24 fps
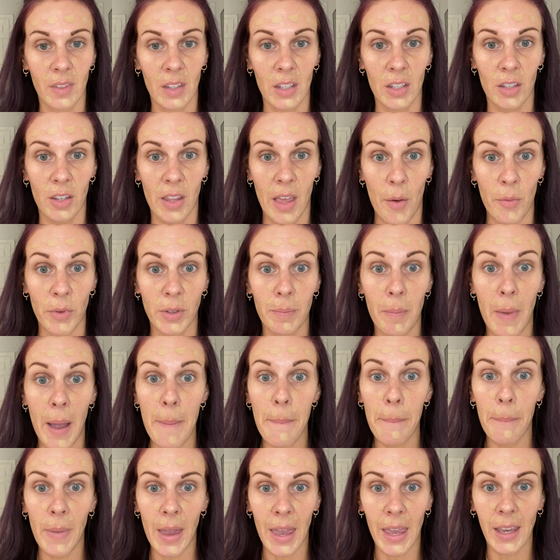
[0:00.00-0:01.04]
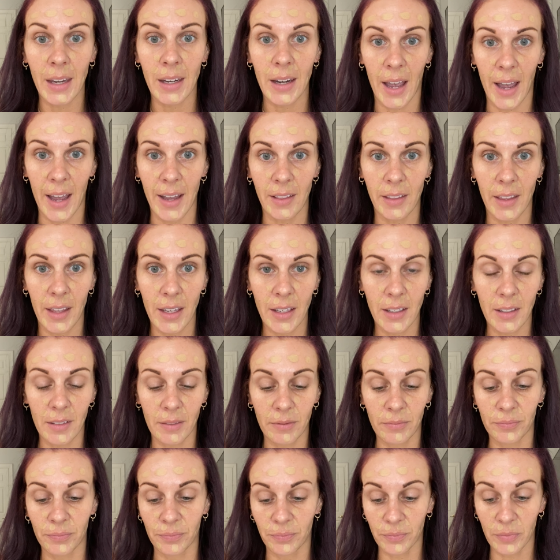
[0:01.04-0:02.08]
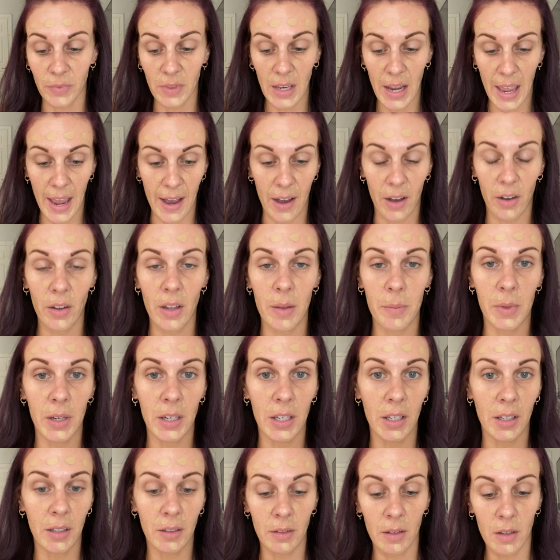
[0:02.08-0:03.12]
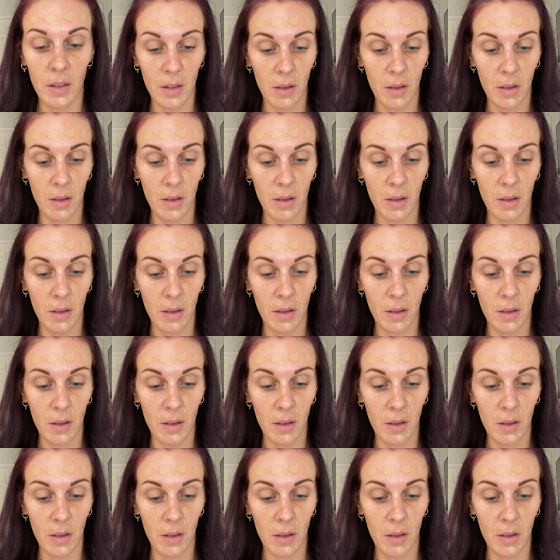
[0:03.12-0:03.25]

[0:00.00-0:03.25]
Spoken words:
So that was my main highlight. Now I'm gonna